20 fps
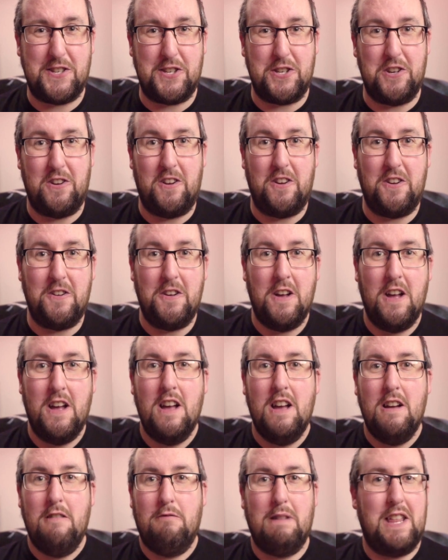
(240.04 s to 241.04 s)
too,
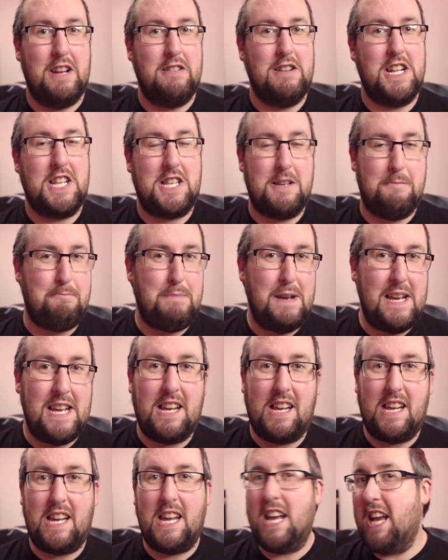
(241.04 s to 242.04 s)
whether it's a
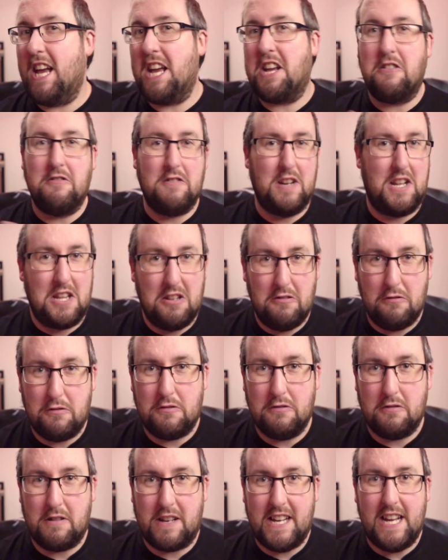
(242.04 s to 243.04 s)
big gig or a
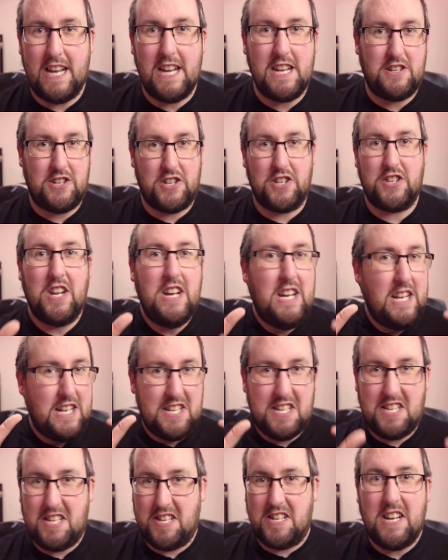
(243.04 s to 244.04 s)
local gig. Just
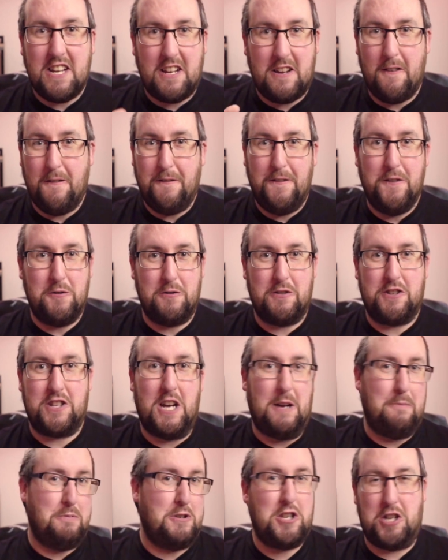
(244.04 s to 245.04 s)
stick your photos
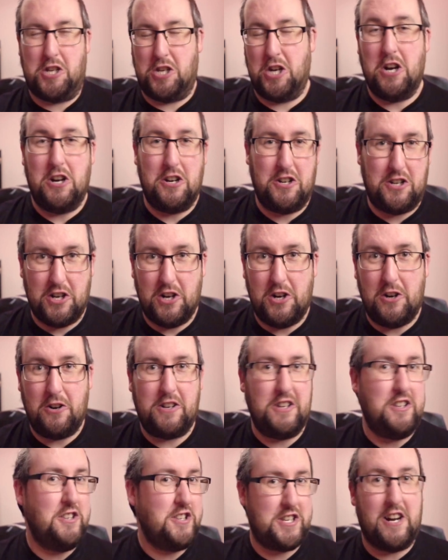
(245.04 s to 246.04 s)
up, start
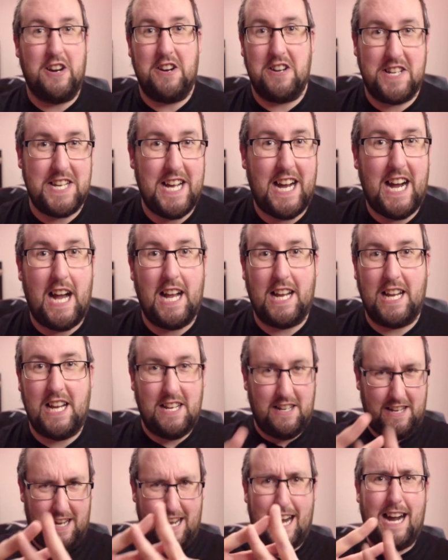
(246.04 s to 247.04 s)
talking, start
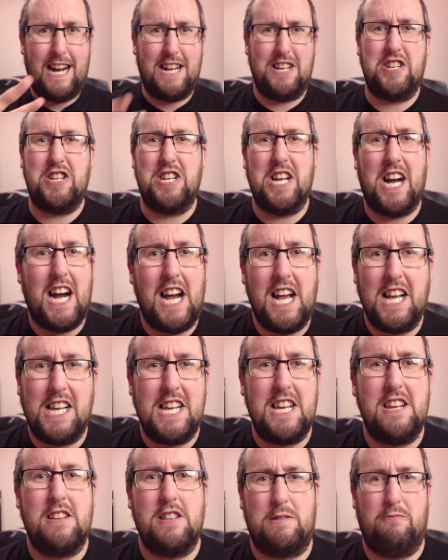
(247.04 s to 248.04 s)
tagging, hashtag
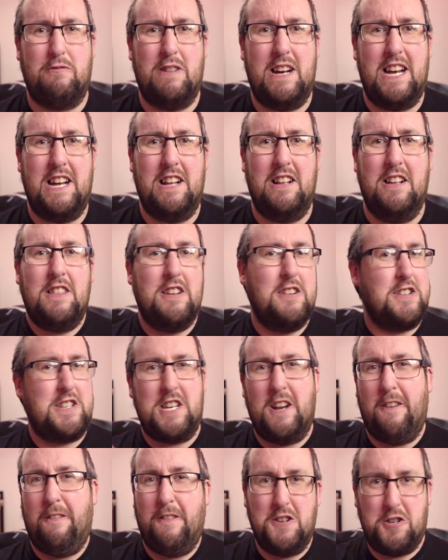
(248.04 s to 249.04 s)
as well. There's
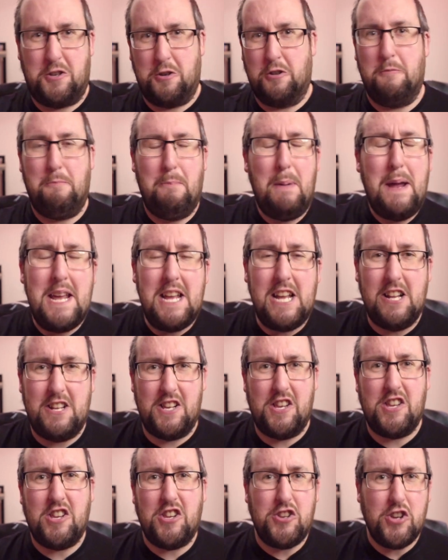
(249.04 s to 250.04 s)
different sort of
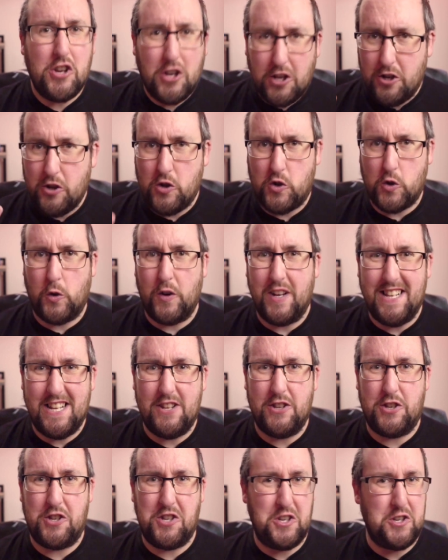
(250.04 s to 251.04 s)
pages that you can join
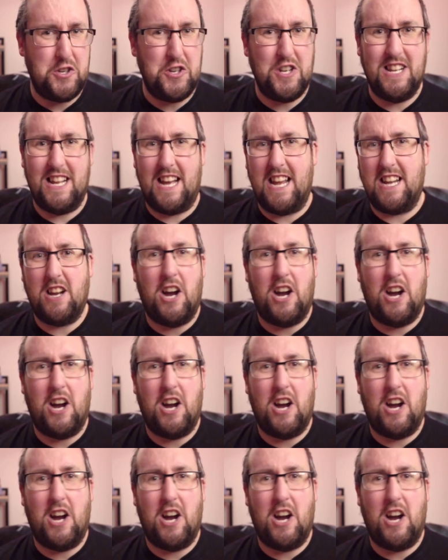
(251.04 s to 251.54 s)
into, like